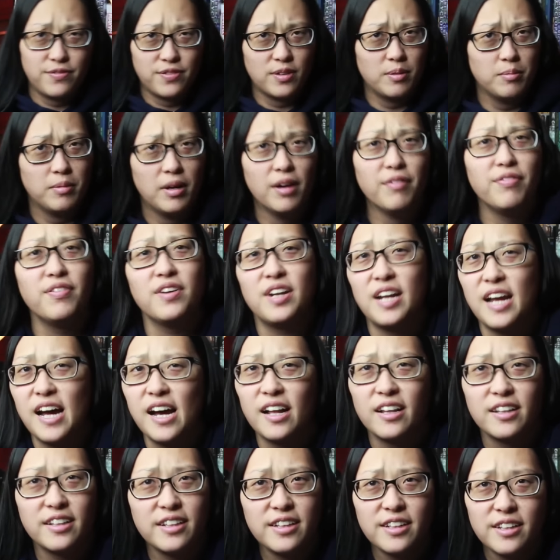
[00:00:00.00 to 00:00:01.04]
from a
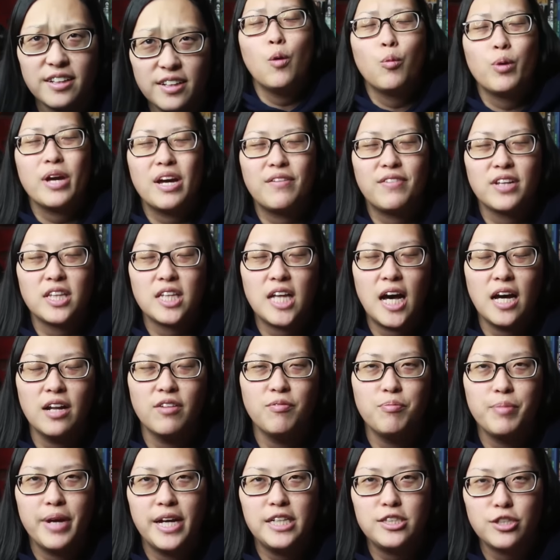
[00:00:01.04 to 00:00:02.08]
finale, we have a lot
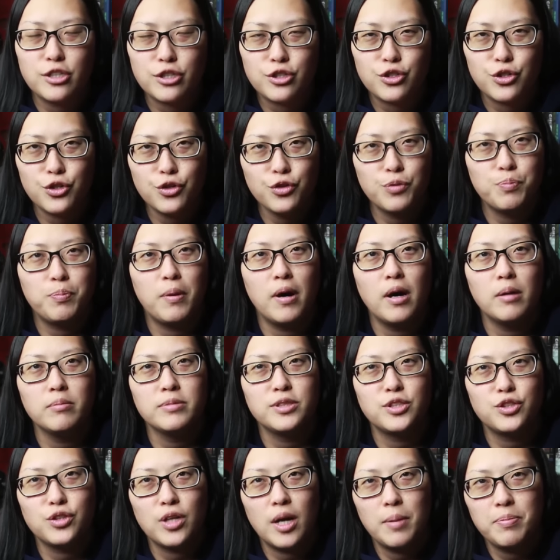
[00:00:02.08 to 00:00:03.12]
of major truth
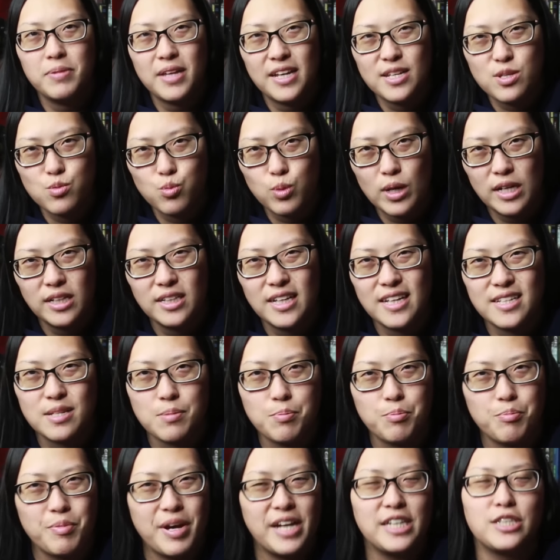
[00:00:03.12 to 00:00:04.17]
bombs dropped as well as a
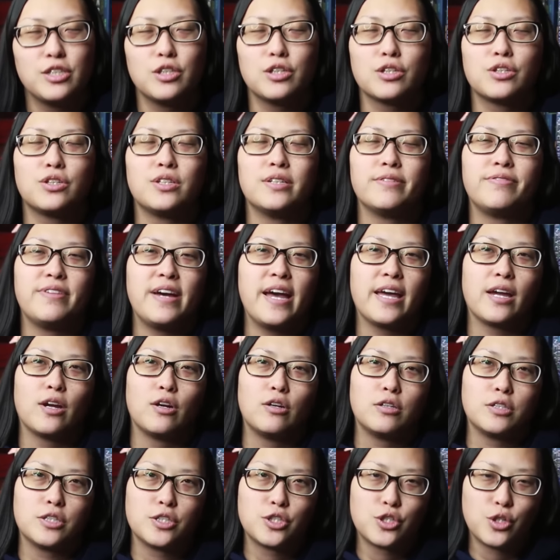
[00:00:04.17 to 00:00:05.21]
major
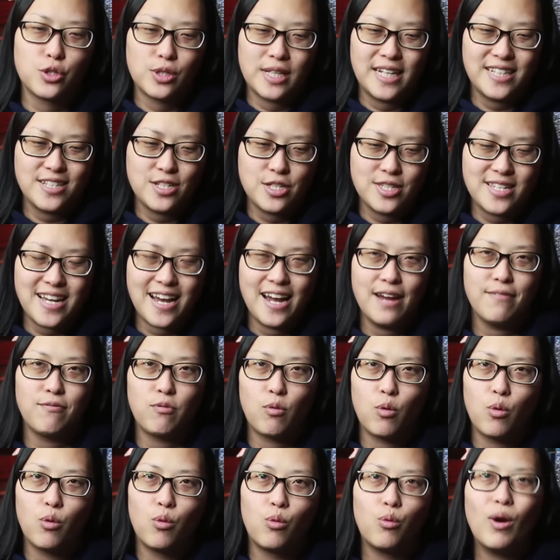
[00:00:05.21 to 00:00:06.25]
cliffhanger, so let's dive
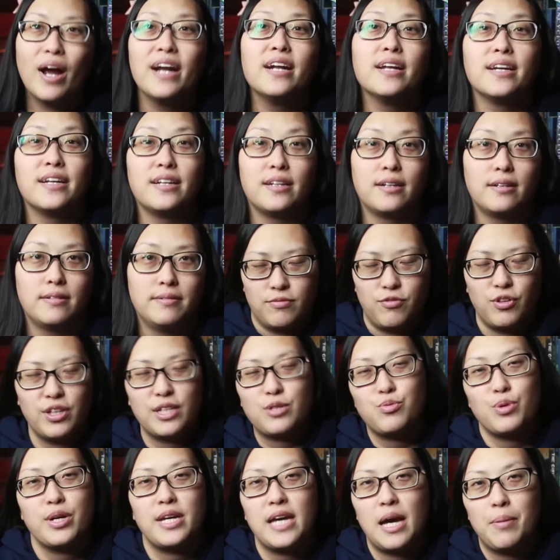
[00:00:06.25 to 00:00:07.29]
right in. For
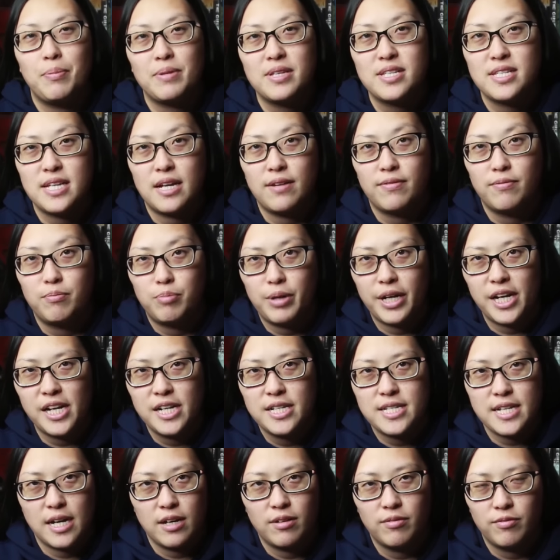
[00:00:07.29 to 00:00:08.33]
this recap, instead of breaking
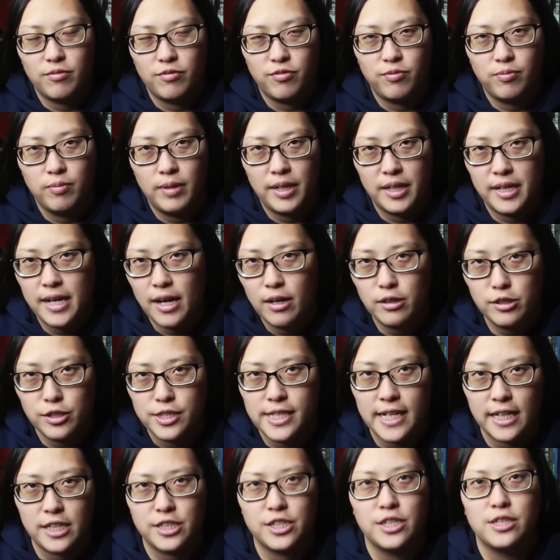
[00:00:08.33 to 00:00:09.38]
it down in character
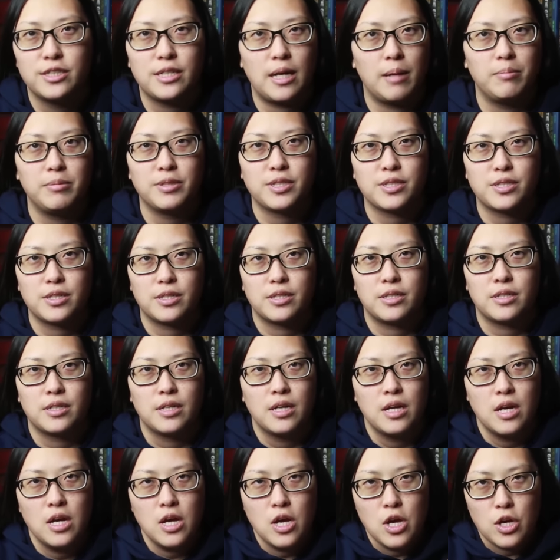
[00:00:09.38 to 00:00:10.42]
sections, I'm just gonna
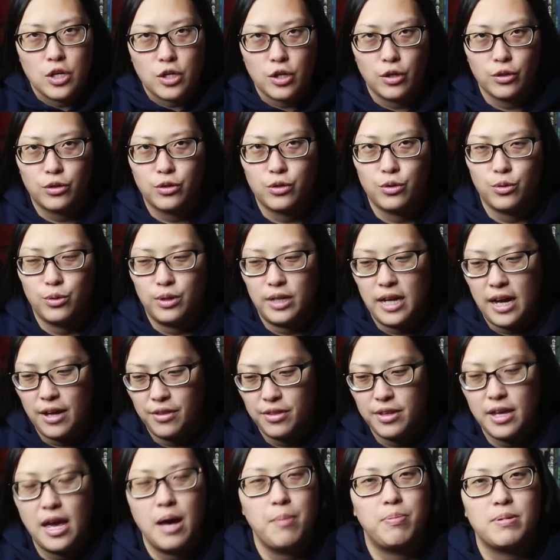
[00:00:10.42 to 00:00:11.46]
go through it how
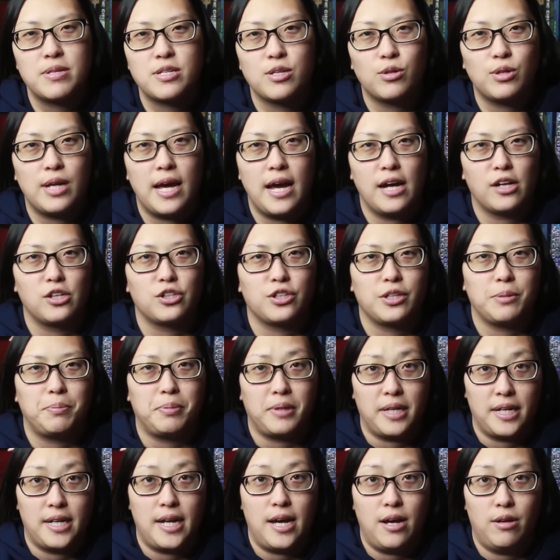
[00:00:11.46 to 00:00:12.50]
the episode actually
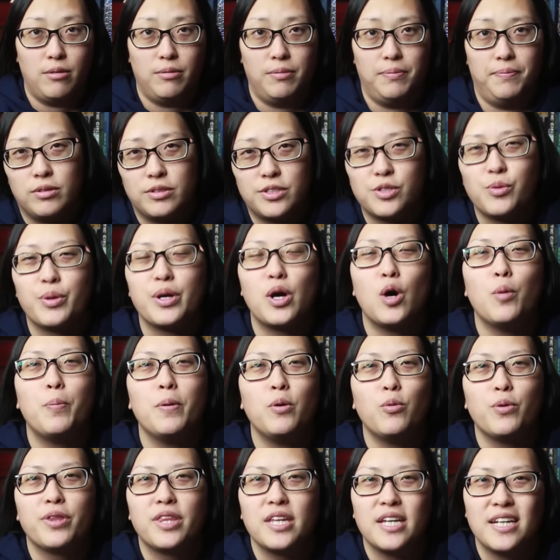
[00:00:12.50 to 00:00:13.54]
played out. So we
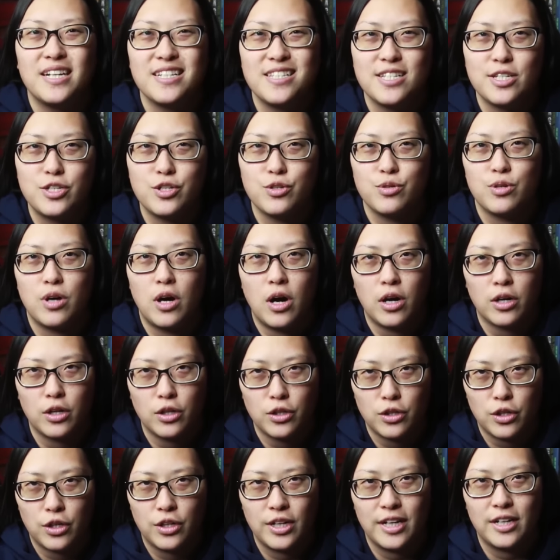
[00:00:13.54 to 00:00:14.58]
open with the Institute on
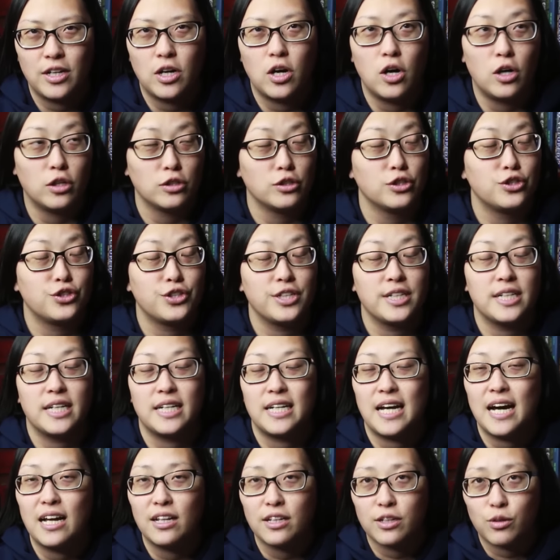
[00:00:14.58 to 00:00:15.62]
alert and Aldertree
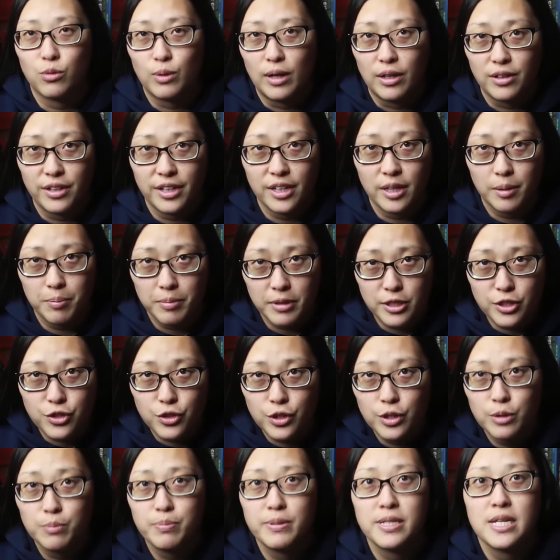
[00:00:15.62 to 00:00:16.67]
and Alec rounding up the
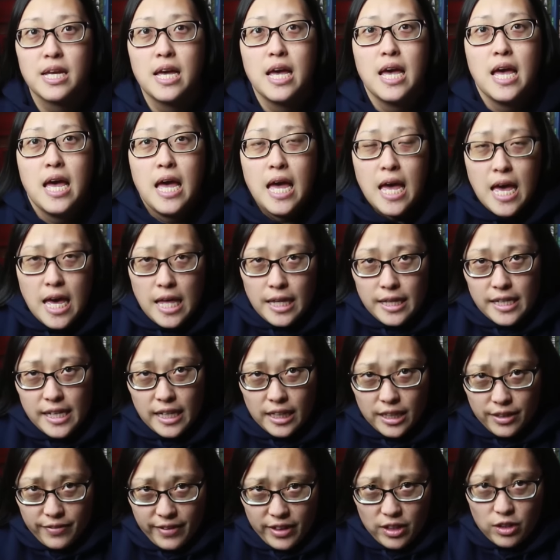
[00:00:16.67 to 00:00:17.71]
troops. The
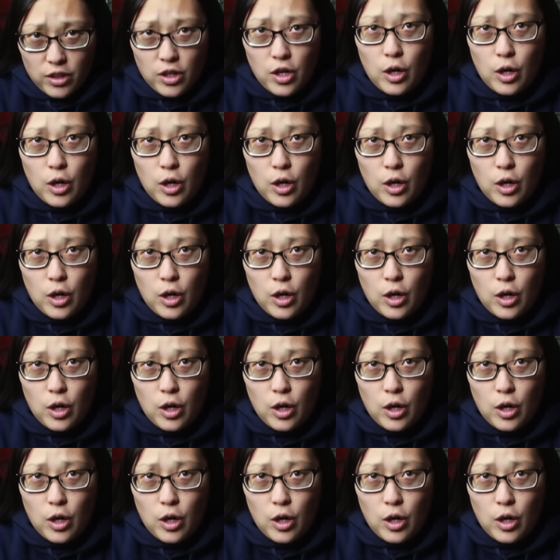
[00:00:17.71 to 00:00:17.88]
elevator